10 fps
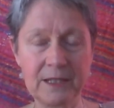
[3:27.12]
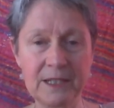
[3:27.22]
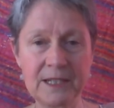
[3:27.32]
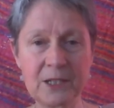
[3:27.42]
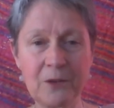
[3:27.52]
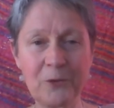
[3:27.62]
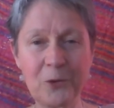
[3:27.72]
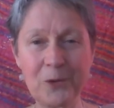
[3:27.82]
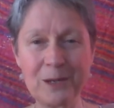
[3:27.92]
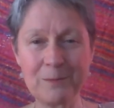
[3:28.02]
So if
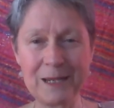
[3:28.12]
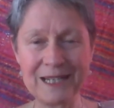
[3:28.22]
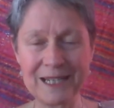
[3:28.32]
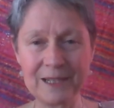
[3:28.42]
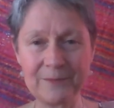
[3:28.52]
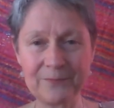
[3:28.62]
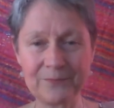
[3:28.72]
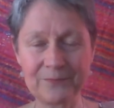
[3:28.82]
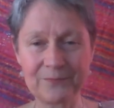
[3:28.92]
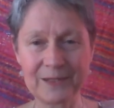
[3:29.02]
you're in a meeting,
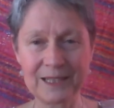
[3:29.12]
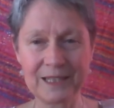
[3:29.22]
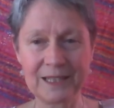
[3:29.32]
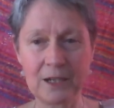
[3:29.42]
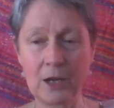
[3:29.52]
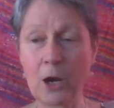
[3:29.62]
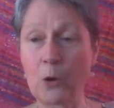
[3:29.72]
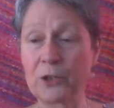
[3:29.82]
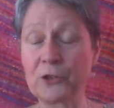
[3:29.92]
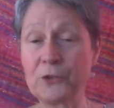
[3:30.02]

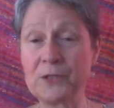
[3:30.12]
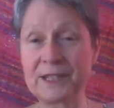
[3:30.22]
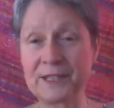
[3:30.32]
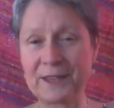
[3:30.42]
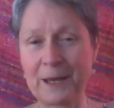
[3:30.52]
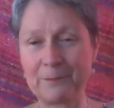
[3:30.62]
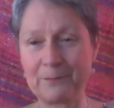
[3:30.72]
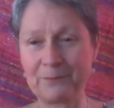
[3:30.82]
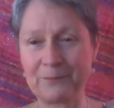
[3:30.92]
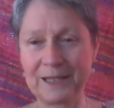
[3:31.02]
you can use the
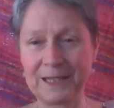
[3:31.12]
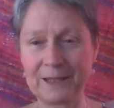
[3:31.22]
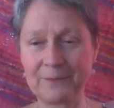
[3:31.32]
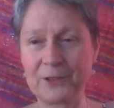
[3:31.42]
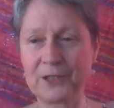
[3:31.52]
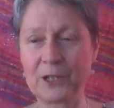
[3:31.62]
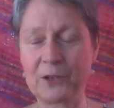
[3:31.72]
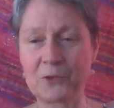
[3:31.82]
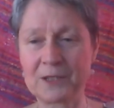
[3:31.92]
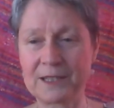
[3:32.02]
thumb here. You can go
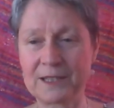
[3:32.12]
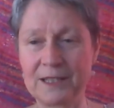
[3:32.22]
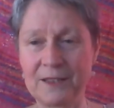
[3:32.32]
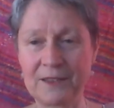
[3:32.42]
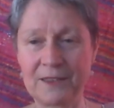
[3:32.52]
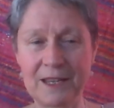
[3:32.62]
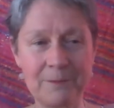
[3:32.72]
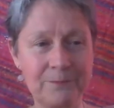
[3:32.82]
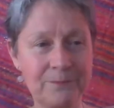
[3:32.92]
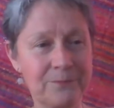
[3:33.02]
across the
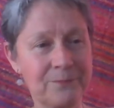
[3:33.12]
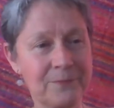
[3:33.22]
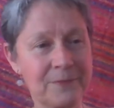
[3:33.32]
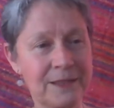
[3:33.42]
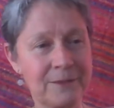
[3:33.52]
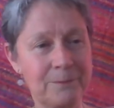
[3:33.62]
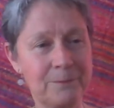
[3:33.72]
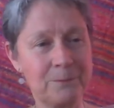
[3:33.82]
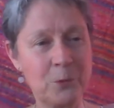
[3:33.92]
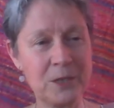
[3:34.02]
thumb, the
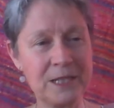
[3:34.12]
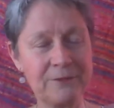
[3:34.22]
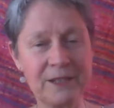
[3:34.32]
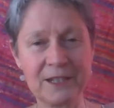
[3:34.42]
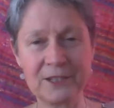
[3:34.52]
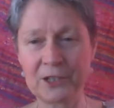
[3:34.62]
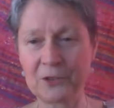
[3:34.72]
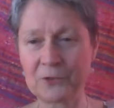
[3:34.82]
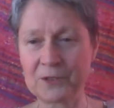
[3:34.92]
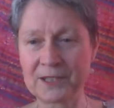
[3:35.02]
pointy finger to go
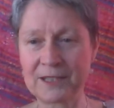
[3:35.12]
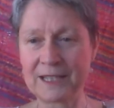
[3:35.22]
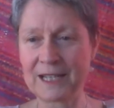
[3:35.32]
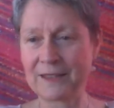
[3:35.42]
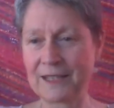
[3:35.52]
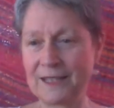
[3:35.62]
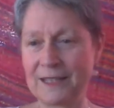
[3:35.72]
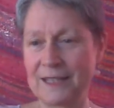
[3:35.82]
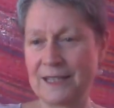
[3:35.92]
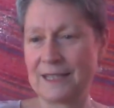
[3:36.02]
across to the other
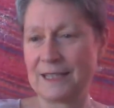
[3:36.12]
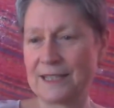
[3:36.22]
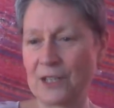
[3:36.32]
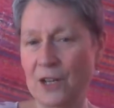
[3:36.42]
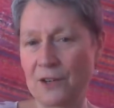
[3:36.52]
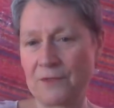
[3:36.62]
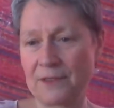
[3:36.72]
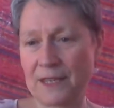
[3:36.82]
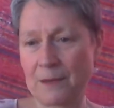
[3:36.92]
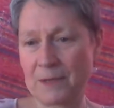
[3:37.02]
side of the
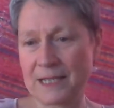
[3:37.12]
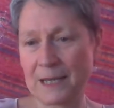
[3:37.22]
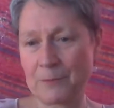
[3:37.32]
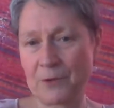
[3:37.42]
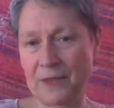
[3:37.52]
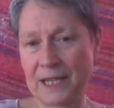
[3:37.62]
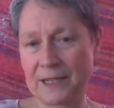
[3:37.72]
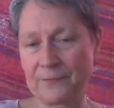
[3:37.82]
thumb and tap on that.